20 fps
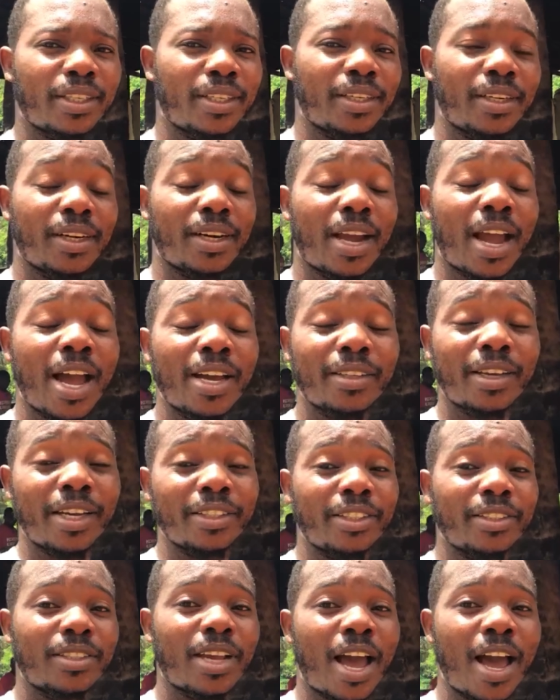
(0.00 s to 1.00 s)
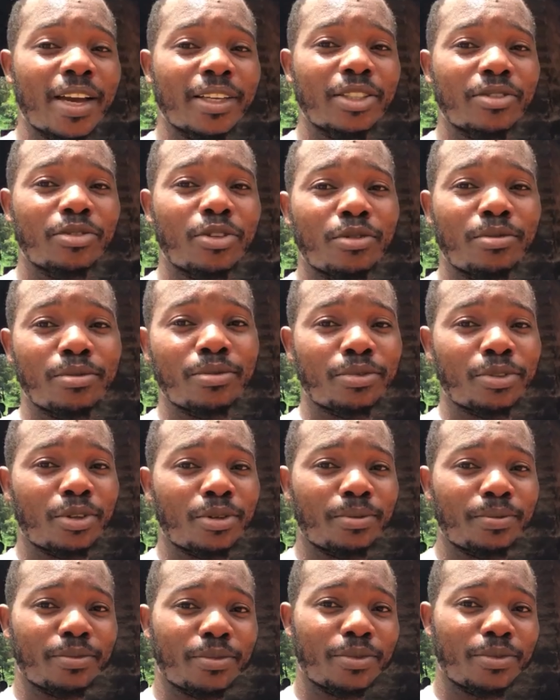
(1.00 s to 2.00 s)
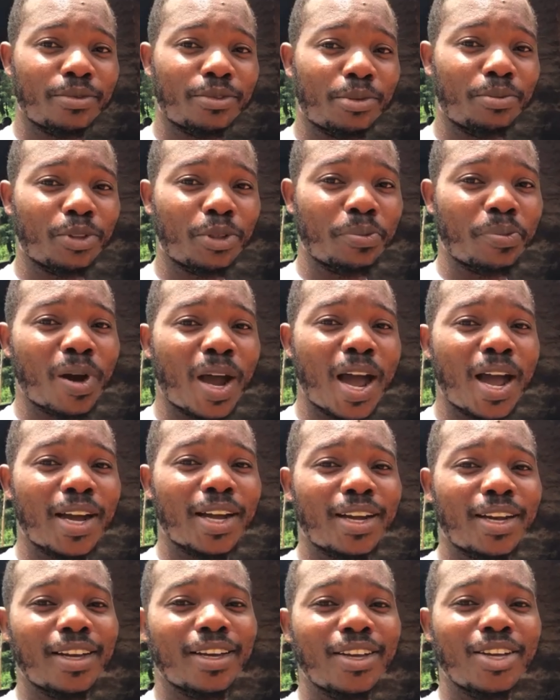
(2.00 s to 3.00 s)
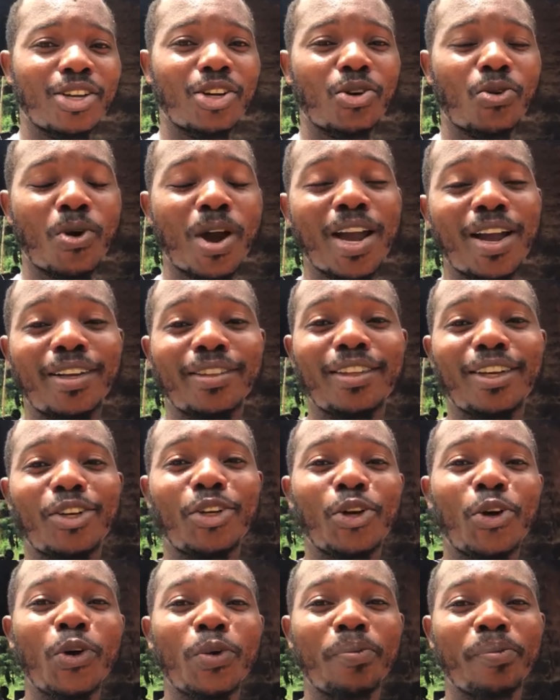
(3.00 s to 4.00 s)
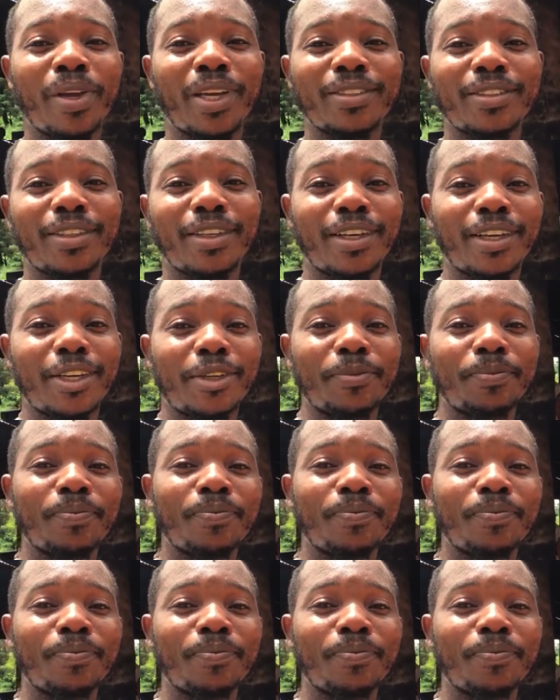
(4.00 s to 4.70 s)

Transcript: And then I just asked from the back, why are there no men here?